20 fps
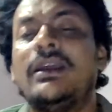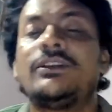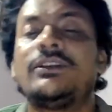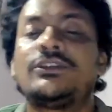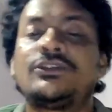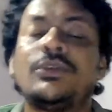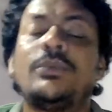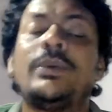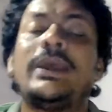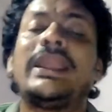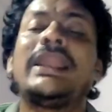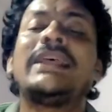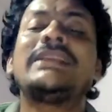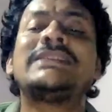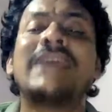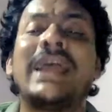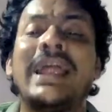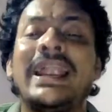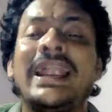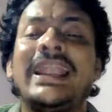So whereas
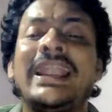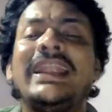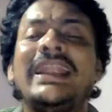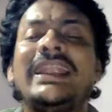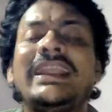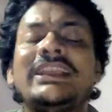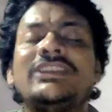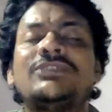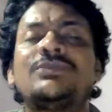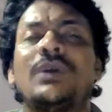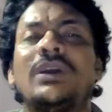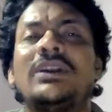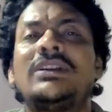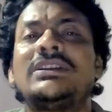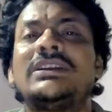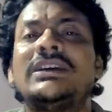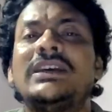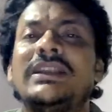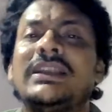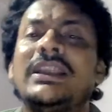headed is what?
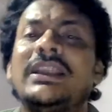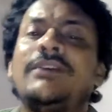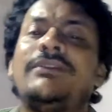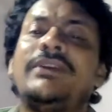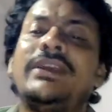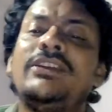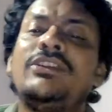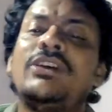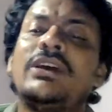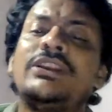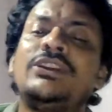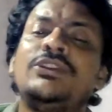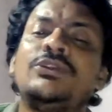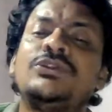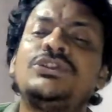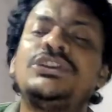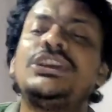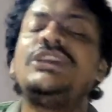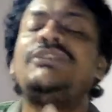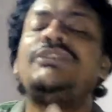Now when you are
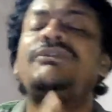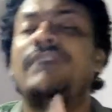using